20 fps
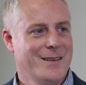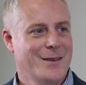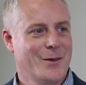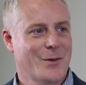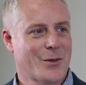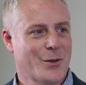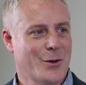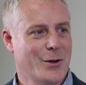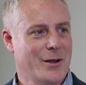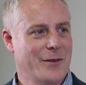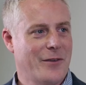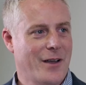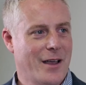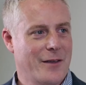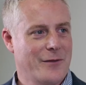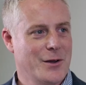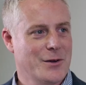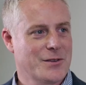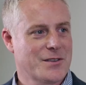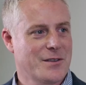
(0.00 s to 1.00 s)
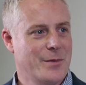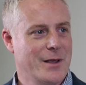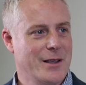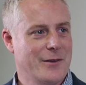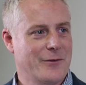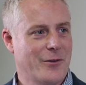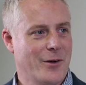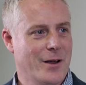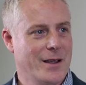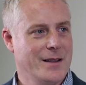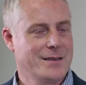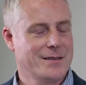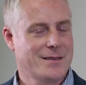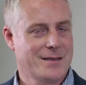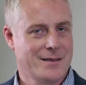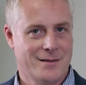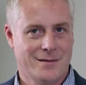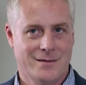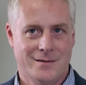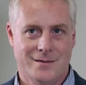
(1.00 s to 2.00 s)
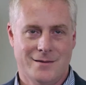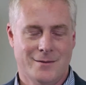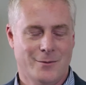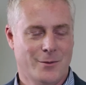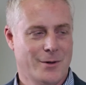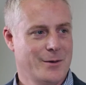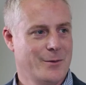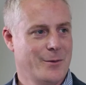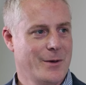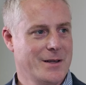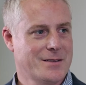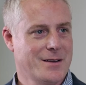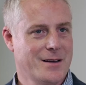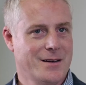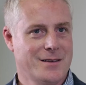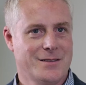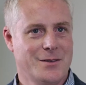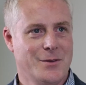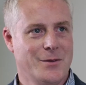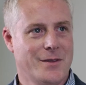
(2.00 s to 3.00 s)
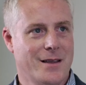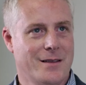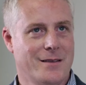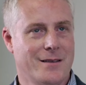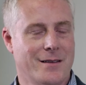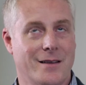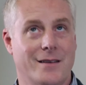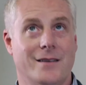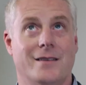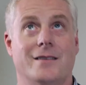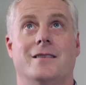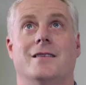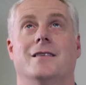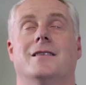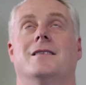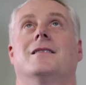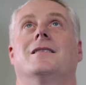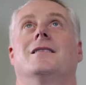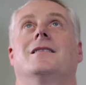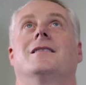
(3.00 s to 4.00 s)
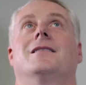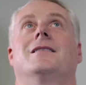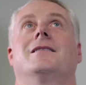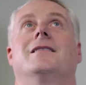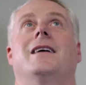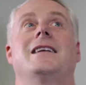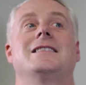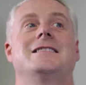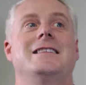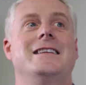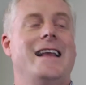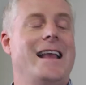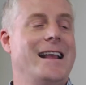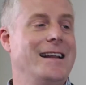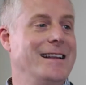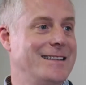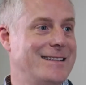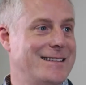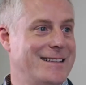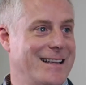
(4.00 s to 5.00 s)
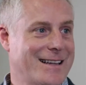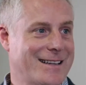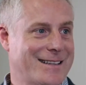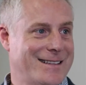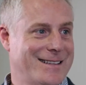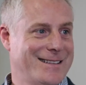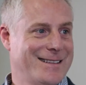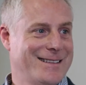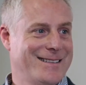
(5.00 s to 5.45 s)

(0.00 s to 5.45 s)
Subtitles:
35 years of being friends. When did we start? 1986.